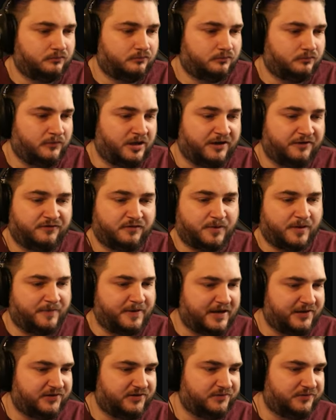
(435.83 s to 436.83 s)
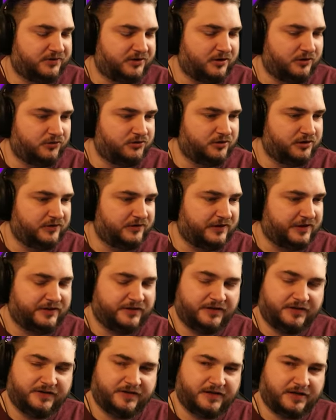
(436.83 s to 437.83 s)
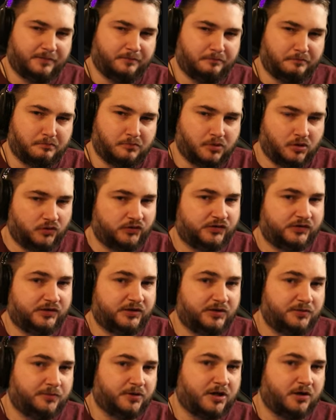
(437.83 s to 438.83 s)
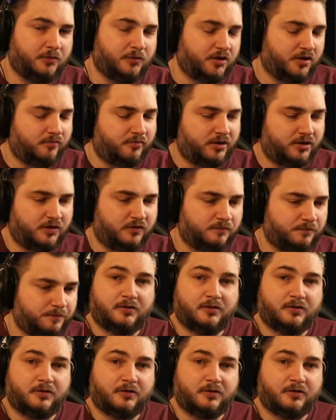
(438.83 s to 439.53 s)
Now for my passive skill trees, I think that I'm mostly where I want to be,